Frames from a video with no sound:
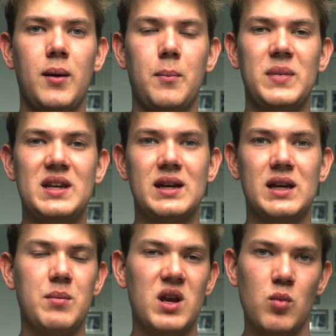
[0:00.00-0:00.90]
meeting
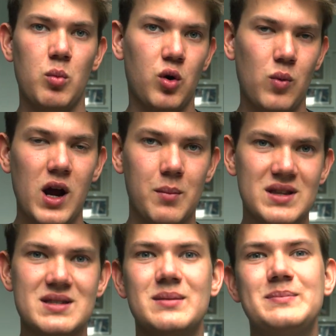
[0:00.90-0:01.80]
the minimum
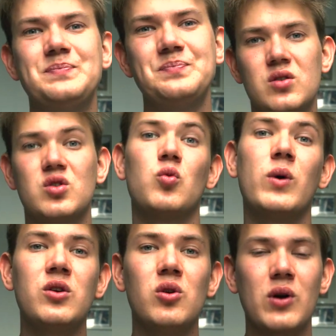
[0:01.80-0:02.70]
requirements. So
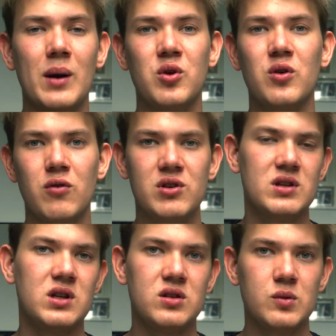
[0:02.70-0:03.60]
when you look up
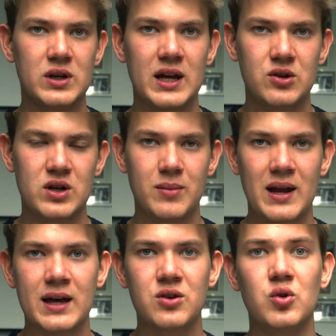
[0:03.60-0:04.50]
universities you would like to
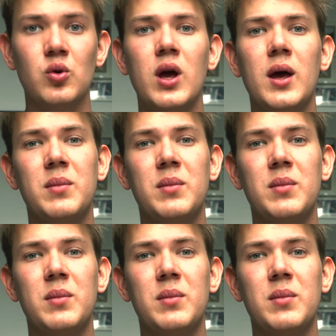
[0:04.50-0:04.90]
apply to,